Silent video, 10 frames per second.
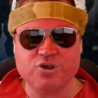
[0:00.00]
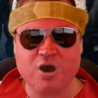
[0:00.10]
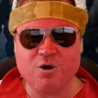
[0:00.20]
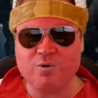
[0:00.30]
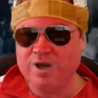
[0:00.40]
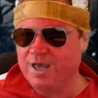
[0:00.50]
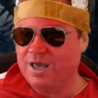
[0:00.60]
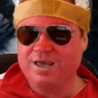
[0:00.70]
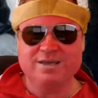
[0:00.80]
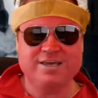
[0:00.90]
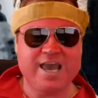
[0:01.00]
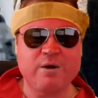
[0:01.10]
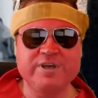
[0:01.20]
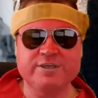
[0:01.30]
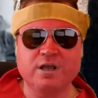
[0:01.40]
show,
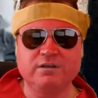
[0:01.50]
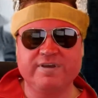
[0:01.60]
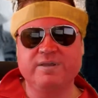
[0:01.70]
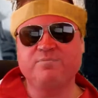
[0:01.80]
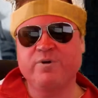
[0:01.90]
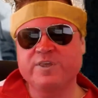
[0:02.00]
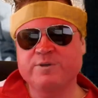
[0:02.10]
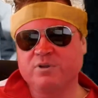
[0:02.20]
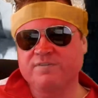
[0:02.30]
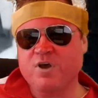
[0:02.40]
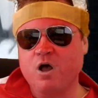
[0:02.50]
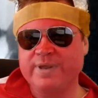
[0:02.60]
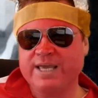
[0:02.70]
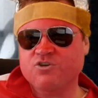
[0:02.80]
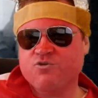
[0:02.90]
Karrie Sullivan, Principal of
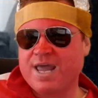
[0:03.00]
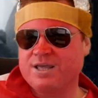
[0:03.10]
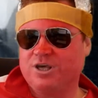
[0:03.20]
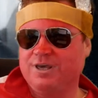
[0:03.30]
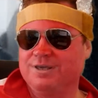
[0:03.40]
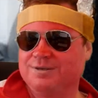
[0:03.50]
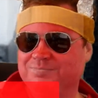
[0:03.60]
Culminate Strategy.